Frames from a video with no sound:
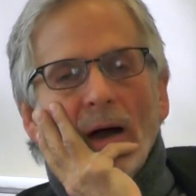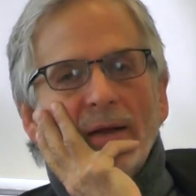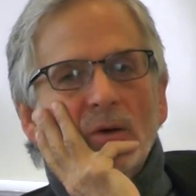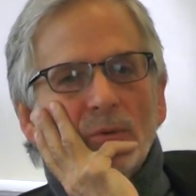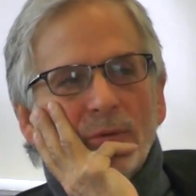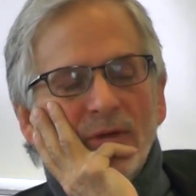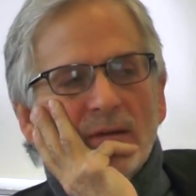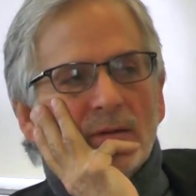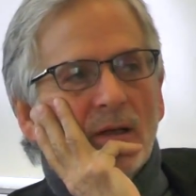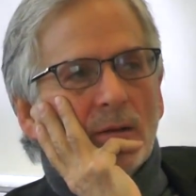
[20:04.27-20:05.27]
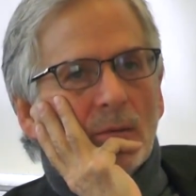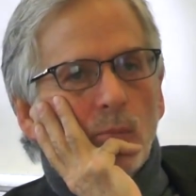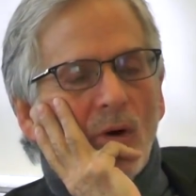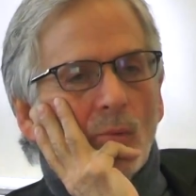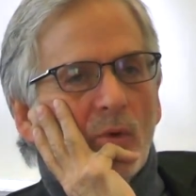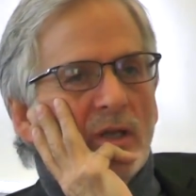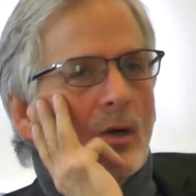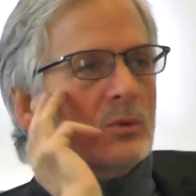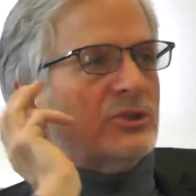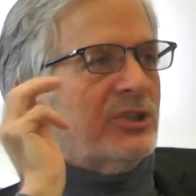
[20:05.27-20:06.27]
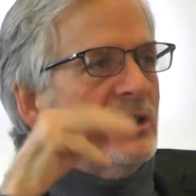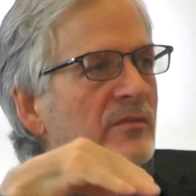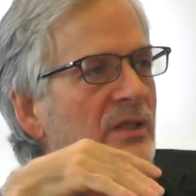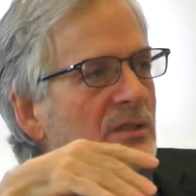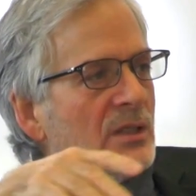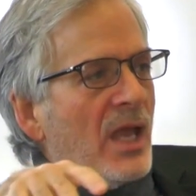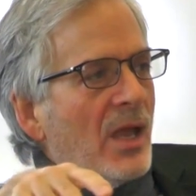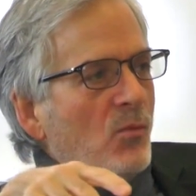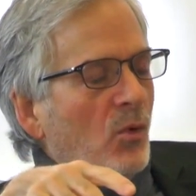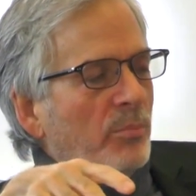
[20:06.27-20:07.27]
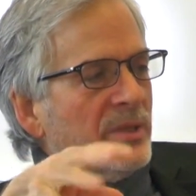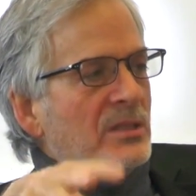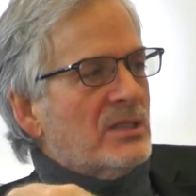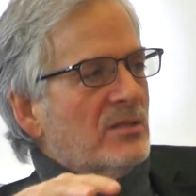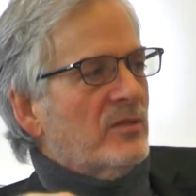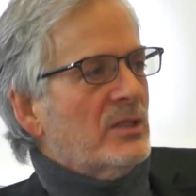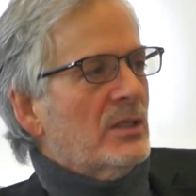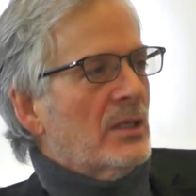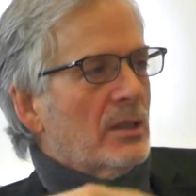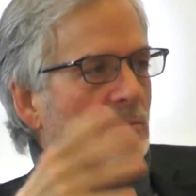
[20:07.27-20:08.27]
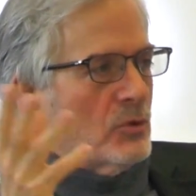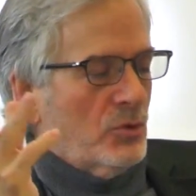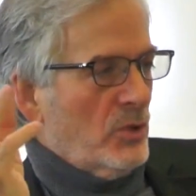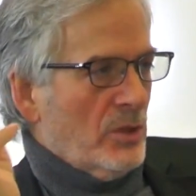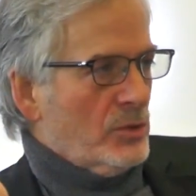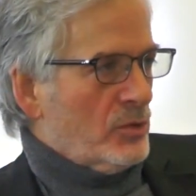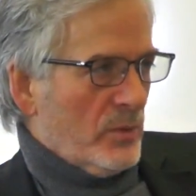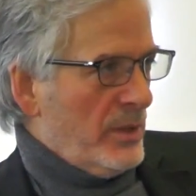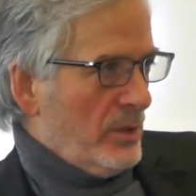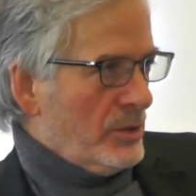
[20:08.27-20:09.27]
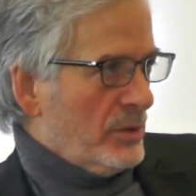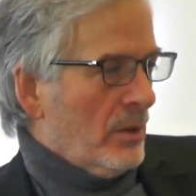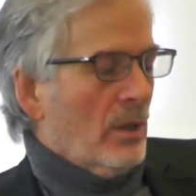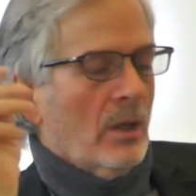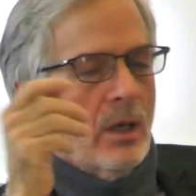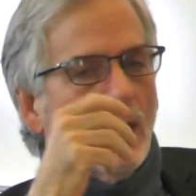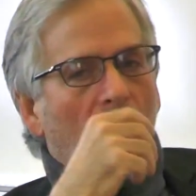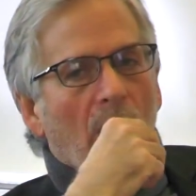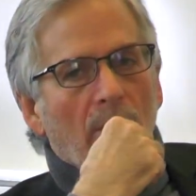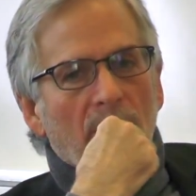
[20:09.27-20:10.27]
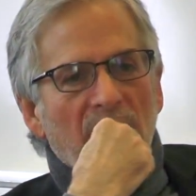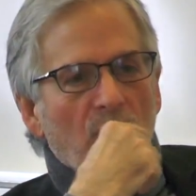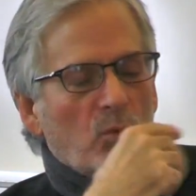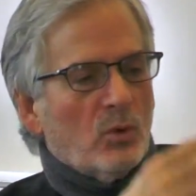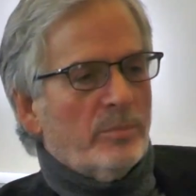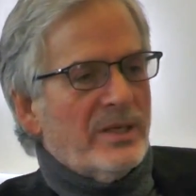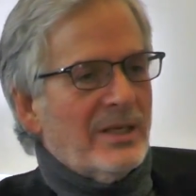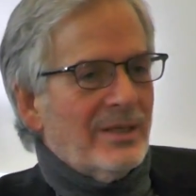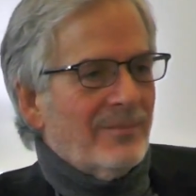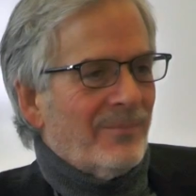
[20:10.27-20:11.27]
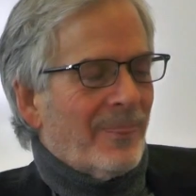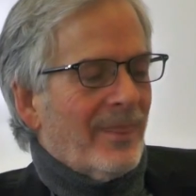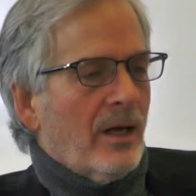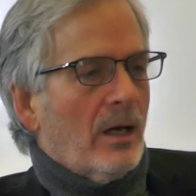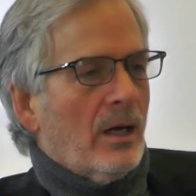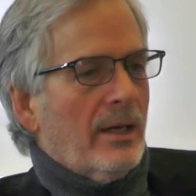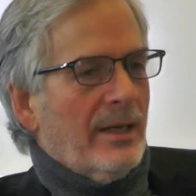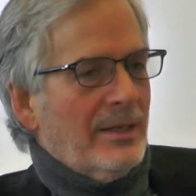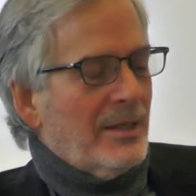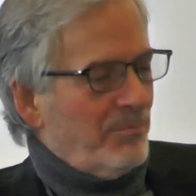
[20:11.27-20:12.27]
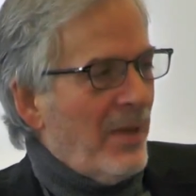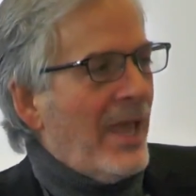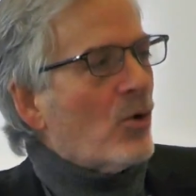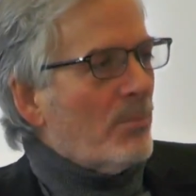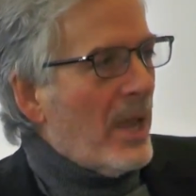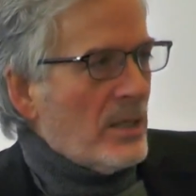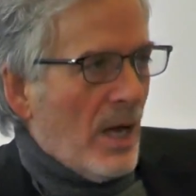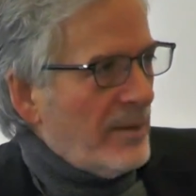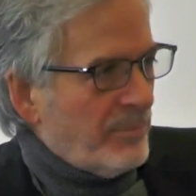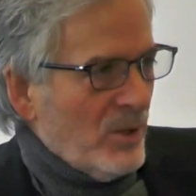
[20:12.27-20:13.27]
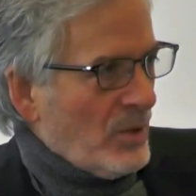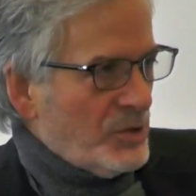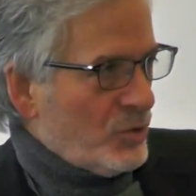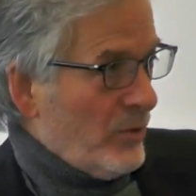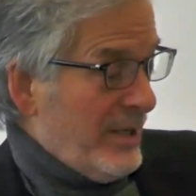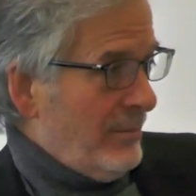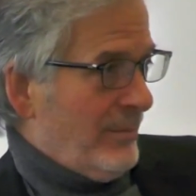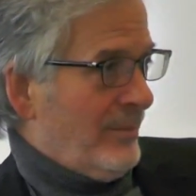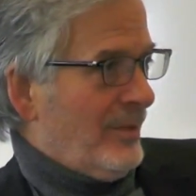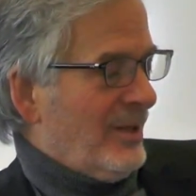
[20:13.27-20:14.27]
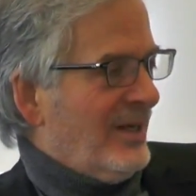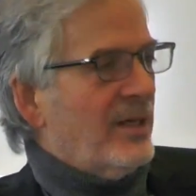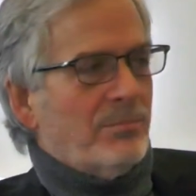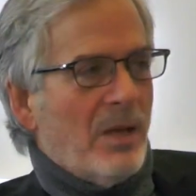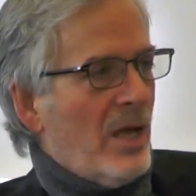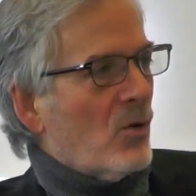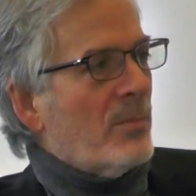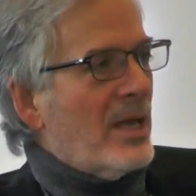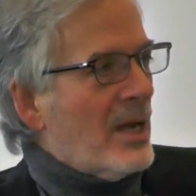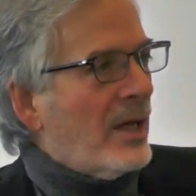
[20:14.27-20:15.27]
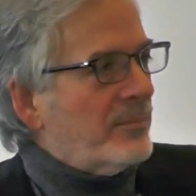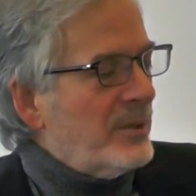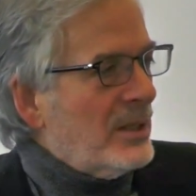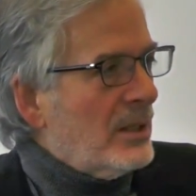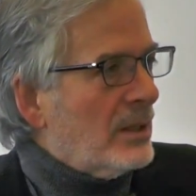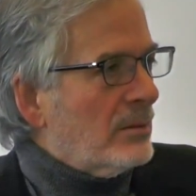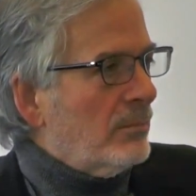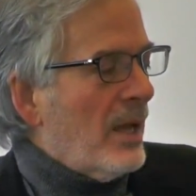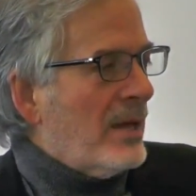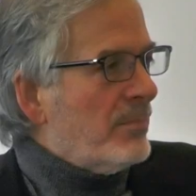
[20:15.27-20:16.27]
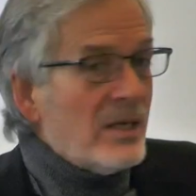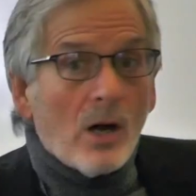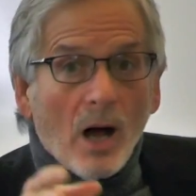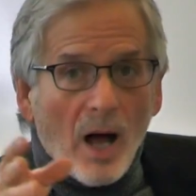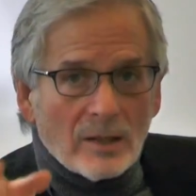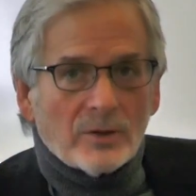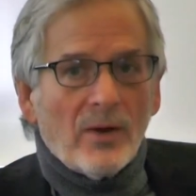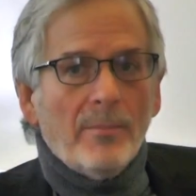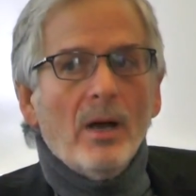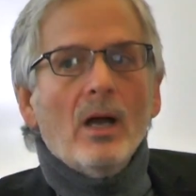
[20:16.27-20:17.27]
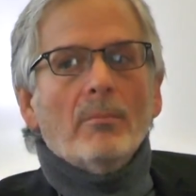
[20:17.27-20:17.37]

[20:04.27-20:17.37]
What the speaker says: I don't think that what we know as TV today will be TV in 2 years, 3 years. It will be, and it may or may not be on a screen. It may or may not be. It may be a hologram.